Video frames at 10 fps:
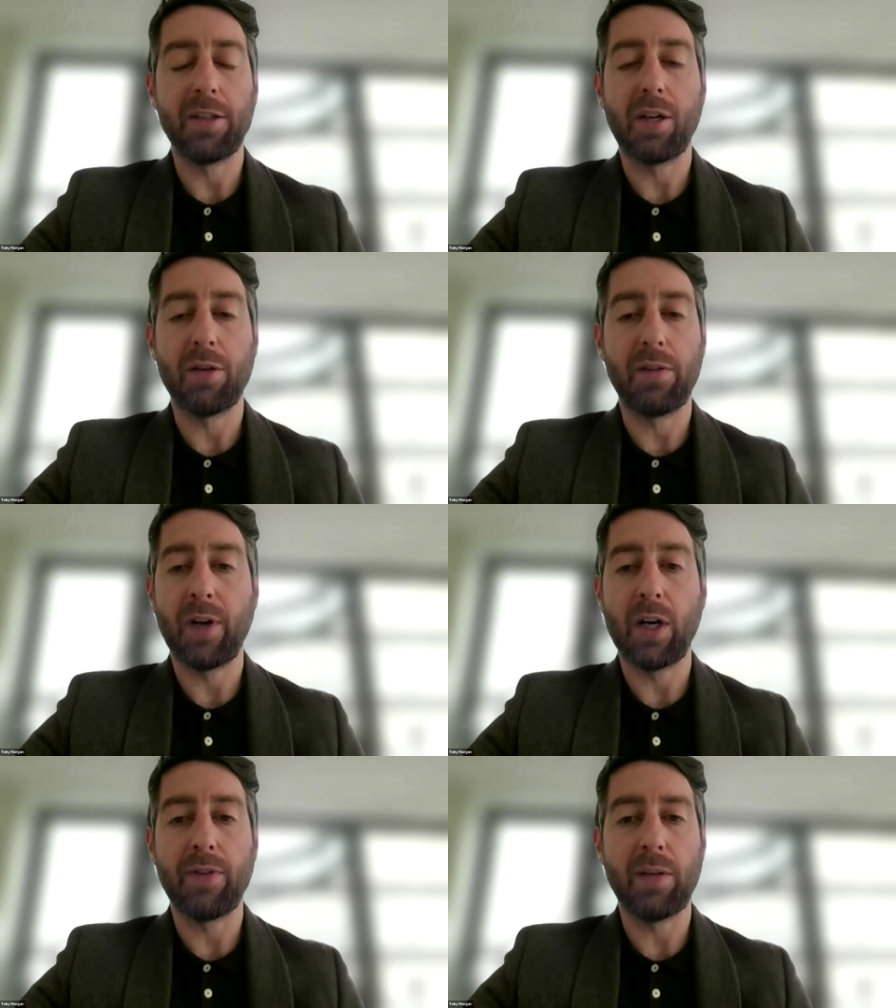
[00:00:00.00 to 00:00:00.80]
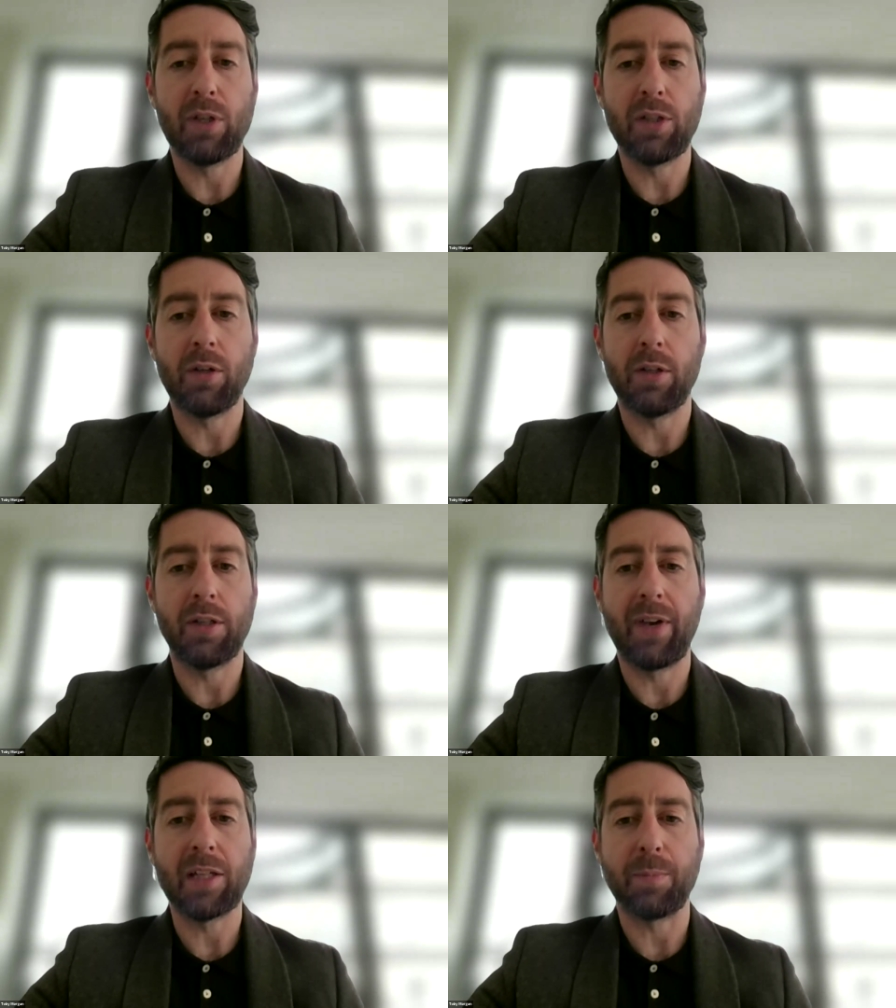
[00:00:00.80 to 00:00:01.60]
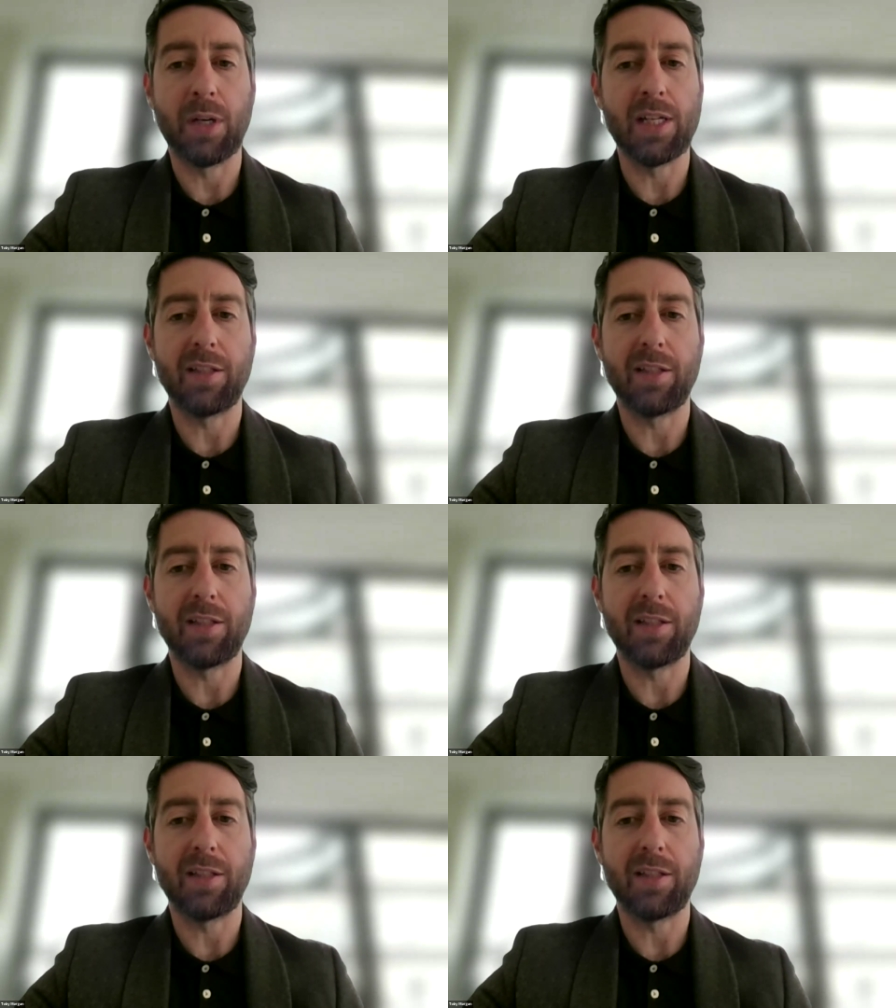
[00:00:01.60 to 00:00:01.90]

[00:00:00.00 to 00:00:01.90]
the 5-year return on investment.